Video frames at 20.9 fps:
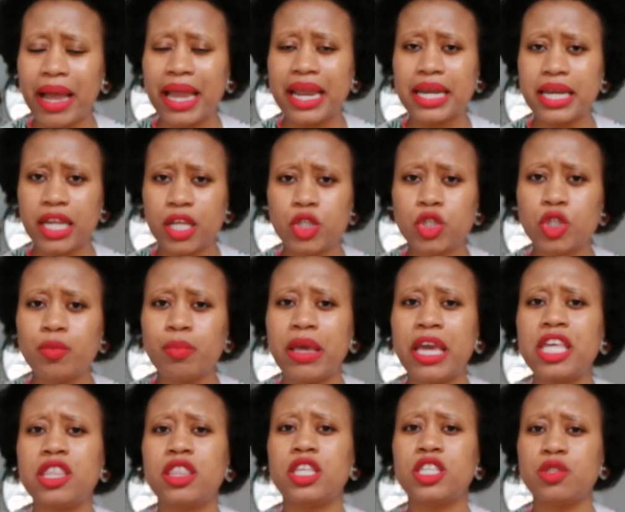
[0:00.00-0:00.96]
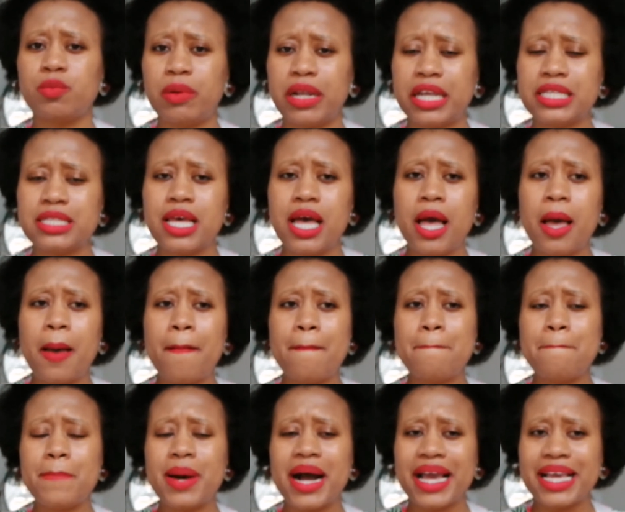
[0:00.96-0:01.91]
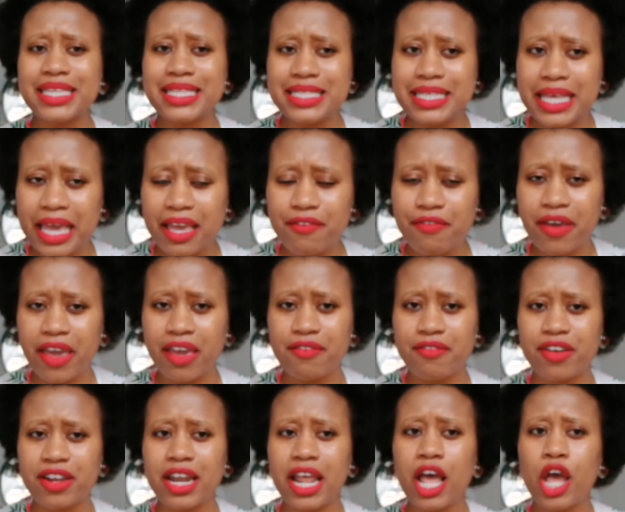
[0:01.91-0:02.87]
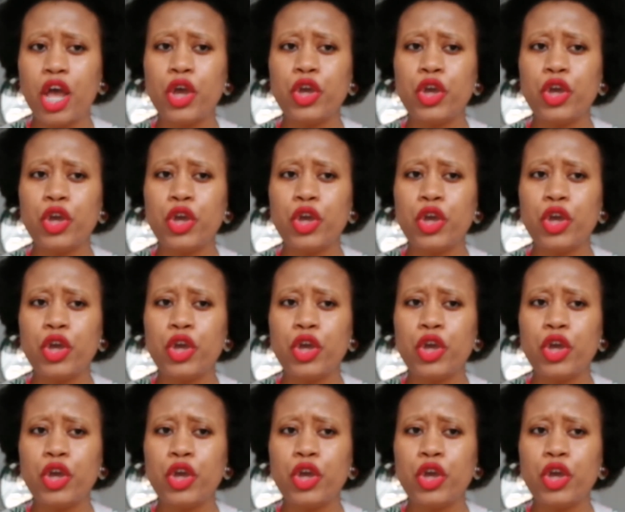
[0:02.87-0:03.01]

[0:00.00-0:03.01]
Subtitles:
I need to make this place my safe haven.